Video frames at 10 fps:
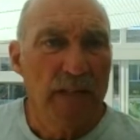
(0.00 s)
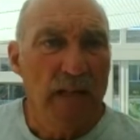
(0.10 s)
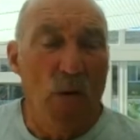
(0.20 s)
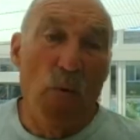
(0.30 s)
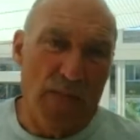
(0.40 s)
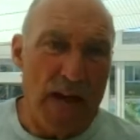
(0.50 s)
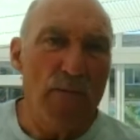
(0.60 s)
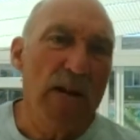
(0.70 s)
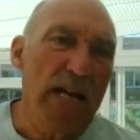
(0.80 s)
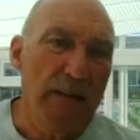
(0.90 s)
And what that
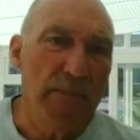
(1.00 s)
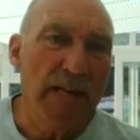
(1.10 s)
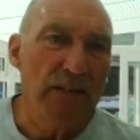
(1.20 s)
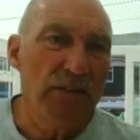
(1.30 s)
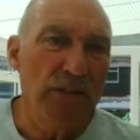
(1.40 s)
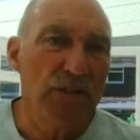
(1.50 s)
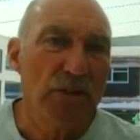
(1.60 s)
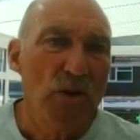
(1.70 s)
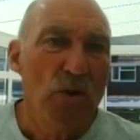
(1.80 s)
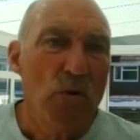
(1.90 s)
really means is,
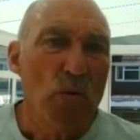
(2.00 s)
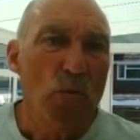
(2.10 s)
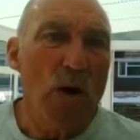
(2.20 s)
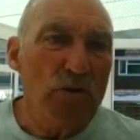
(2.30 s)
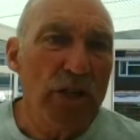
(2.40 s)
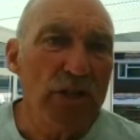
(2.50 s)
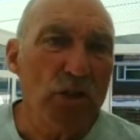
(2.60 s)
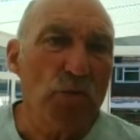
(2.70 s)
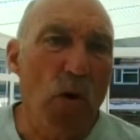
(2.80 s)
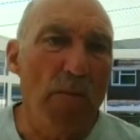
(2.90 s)
Well,
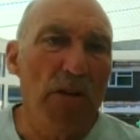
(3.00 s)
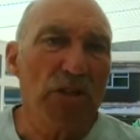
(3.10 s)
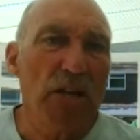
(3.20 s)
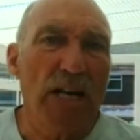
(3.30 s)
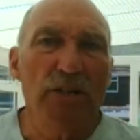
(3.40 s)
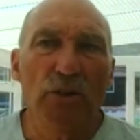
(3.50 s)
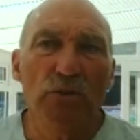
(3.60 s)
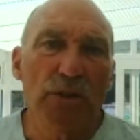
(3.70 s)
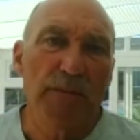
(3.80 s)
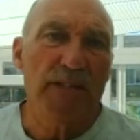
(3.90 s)
Jesus, what must I do
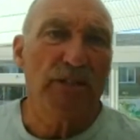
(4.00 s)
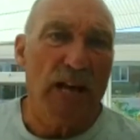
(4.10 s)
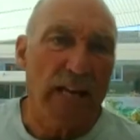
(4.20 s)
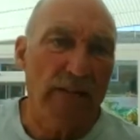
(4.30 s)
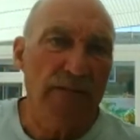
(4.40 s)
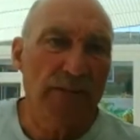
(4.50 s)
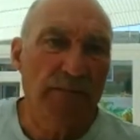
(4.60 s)
to be saved?